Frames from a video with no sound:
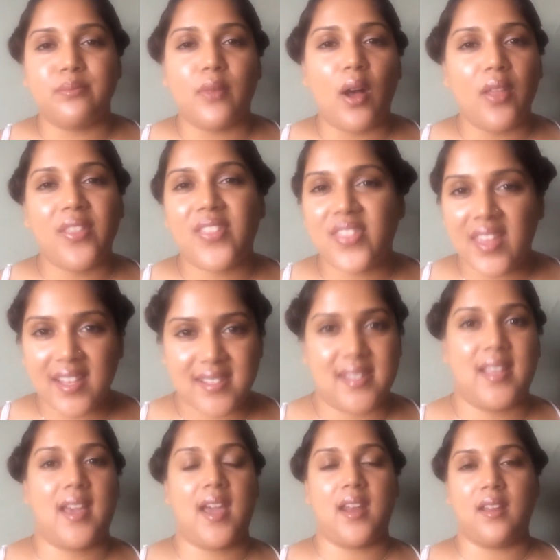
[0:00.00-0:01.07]
all the things
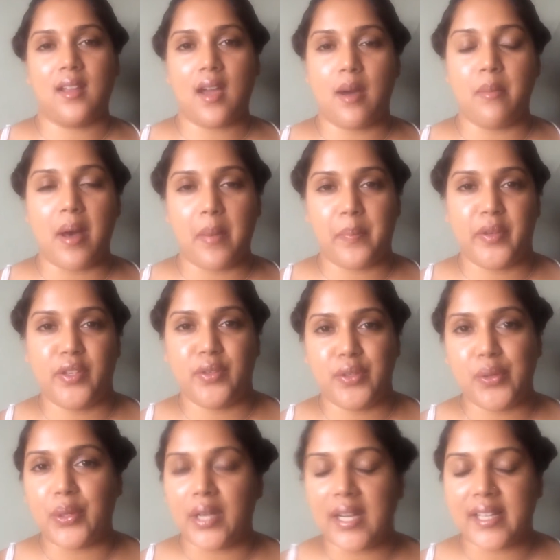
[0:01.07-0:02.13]
that kind of come up in New
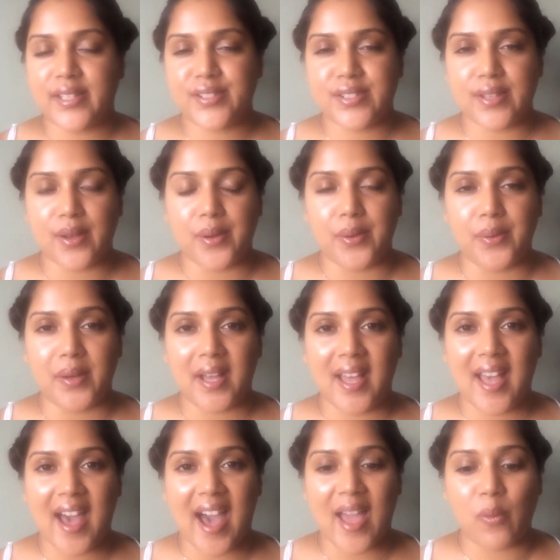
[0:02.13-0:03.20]
York. So
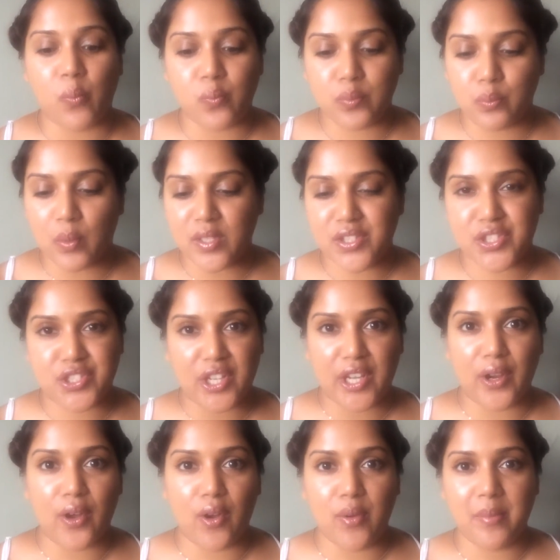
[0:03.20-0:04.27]
I went
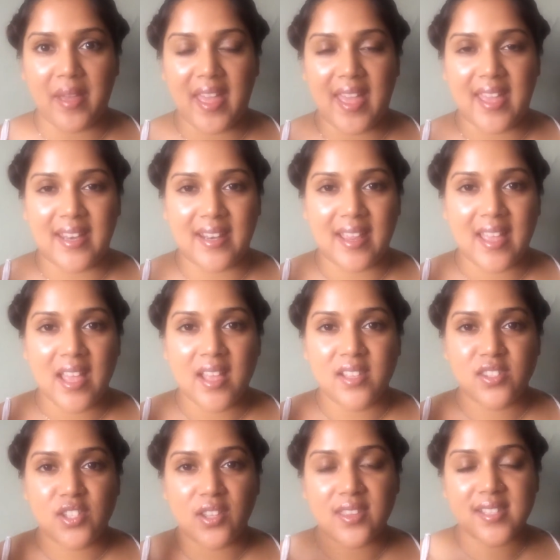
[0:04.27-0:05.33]
straight home and
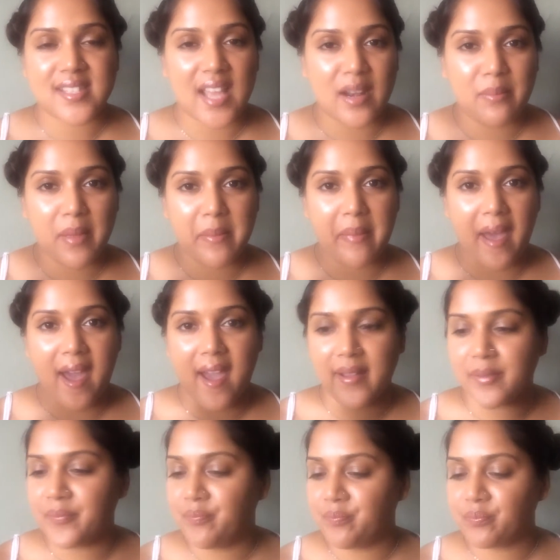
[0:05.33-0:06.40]
took this out of my
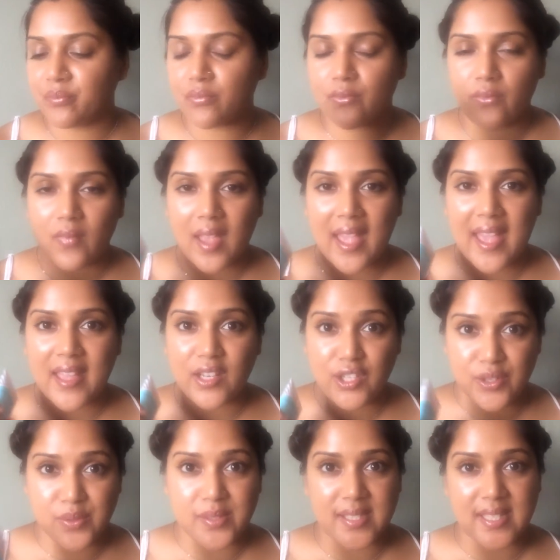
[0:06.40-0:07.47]
bag
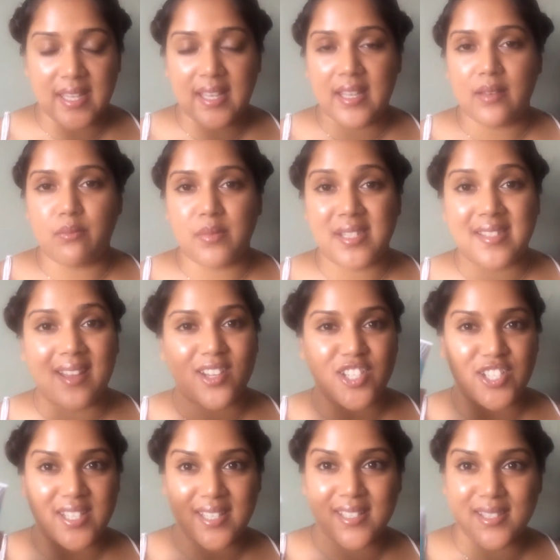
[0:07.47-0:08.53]
and used it and
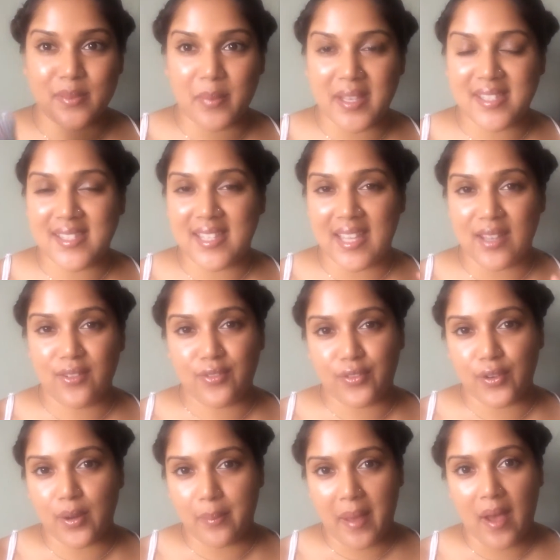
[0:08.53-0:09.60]
massaged it into my skin
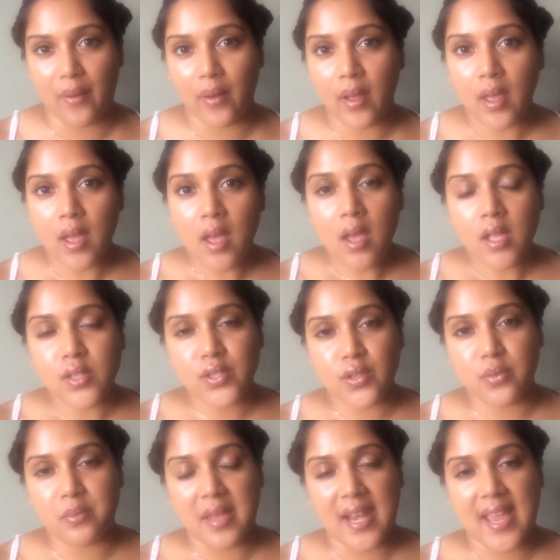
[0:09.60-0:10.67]
for about
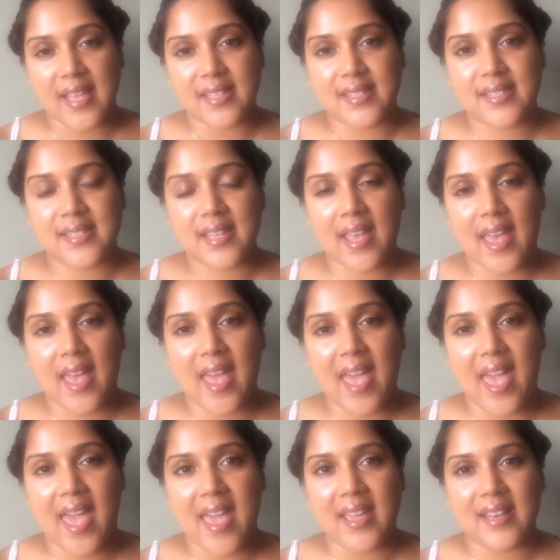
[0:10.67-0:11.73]
2 minutes.
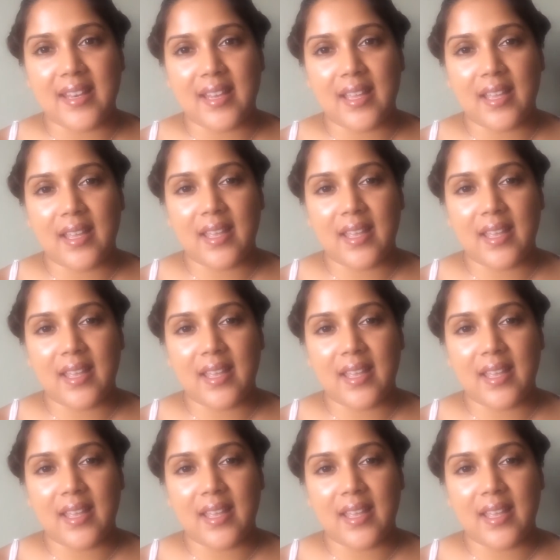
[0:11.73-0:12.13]
And